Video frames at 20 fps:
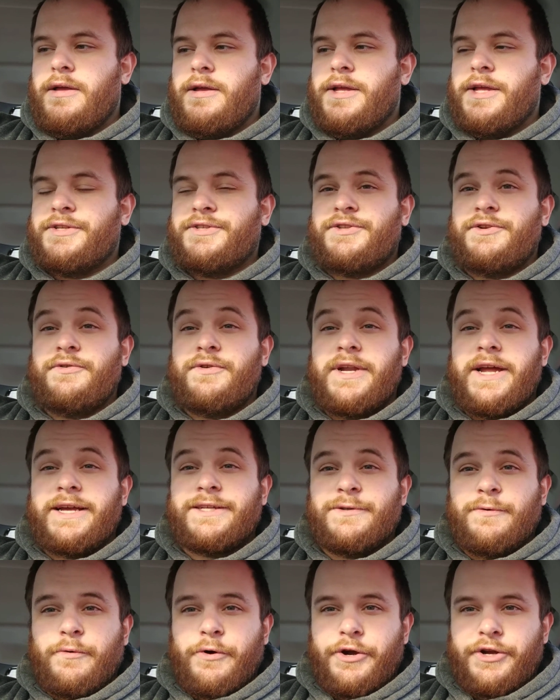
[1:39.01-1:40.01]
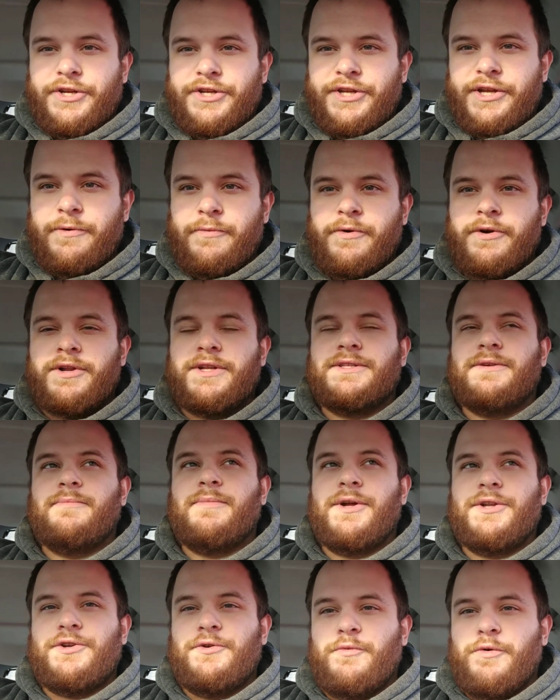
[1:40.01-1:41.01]
a student has a worksheet where it's a
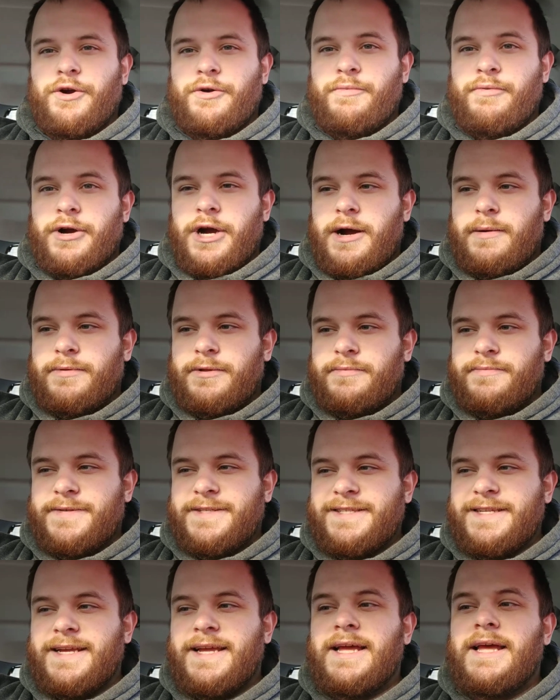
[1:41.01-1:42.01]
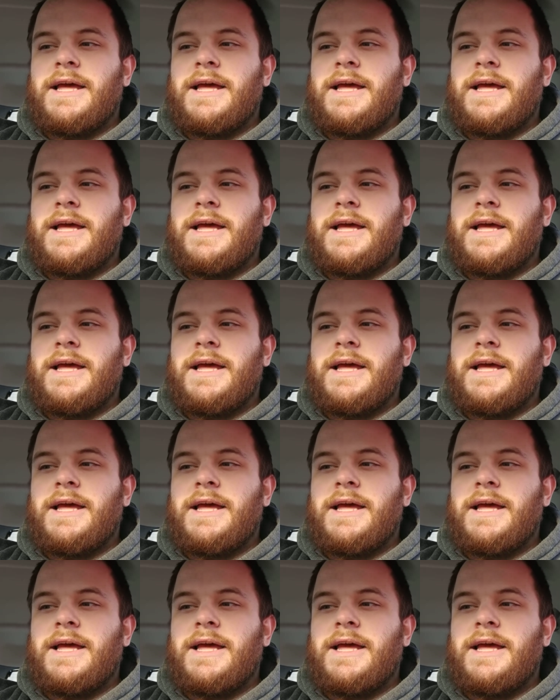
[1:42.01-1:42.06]
bunch of word problems,